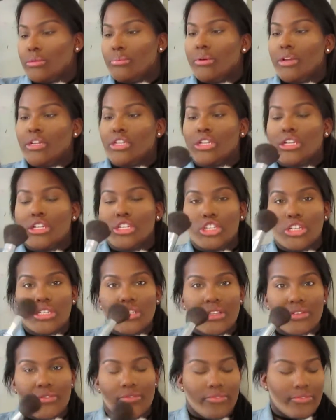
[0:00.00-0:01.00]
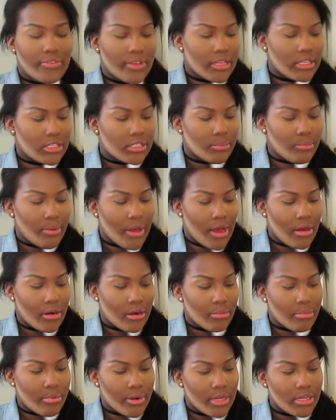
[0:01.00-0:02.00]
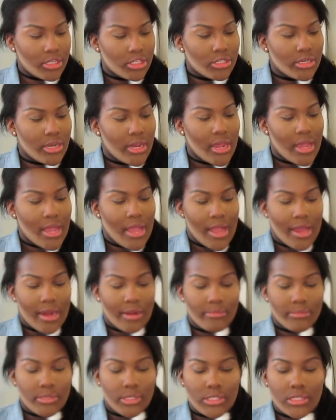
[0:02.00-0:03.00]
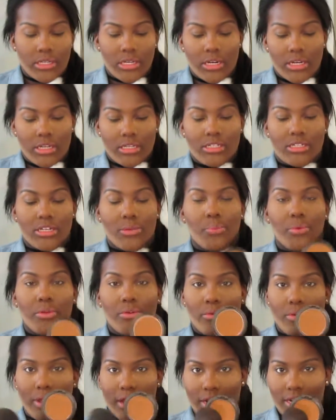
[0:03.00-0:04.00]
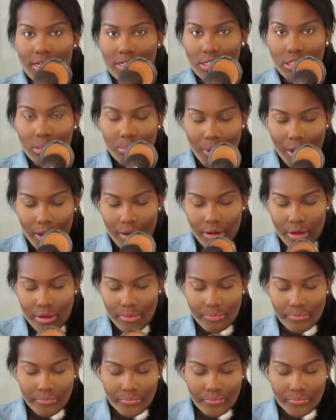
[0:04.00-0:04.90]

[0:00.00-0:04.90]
brush, and it's just a face powder brush, and I'm just gonna dip it right into the powder.